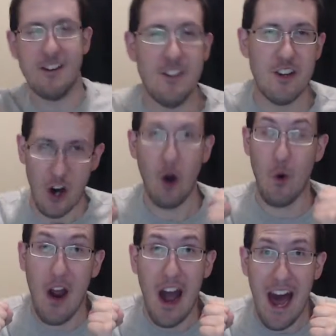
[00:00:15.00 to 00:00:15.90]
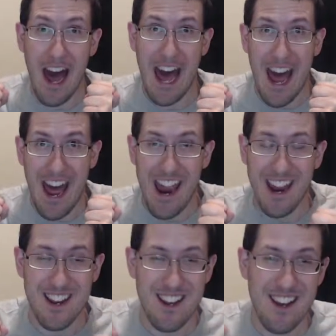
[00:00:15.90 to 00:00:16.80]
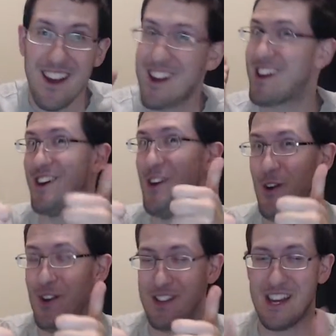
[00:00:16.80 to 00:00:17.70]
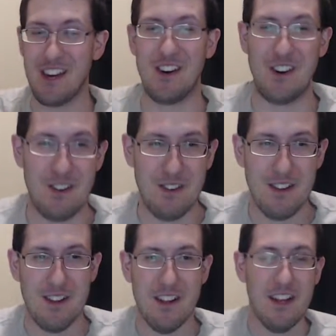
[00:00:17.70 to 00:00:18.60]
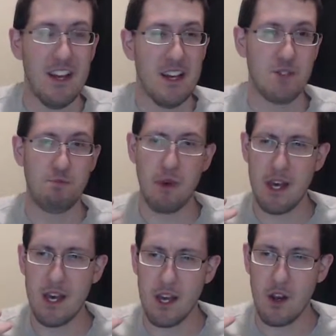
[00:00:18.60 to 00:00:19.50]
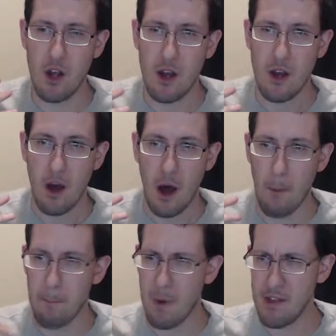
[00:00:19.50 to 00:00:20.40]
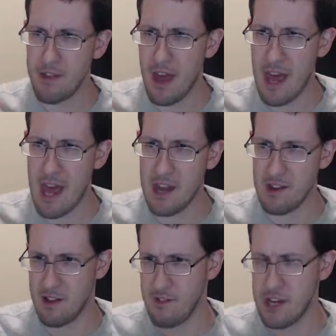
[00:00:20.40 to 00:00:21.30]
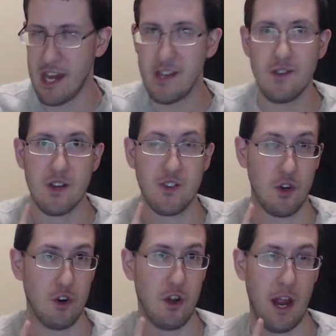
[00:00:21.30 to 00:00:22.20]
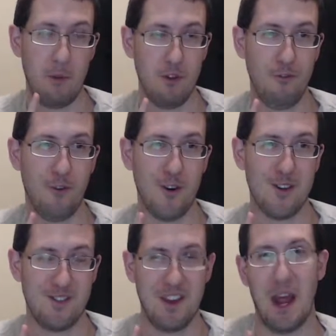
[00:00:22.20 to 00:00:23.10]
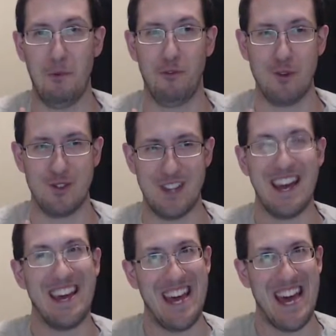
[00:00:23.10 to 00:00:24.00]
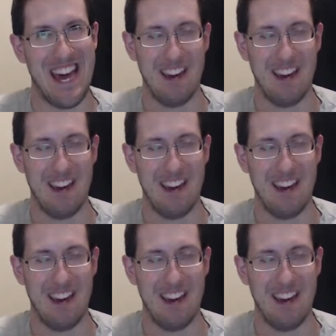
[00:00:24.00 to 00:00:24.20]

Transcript: Alright! Cool deal! It's been a month and eleven days. I started on April the first, April Fool's Day. And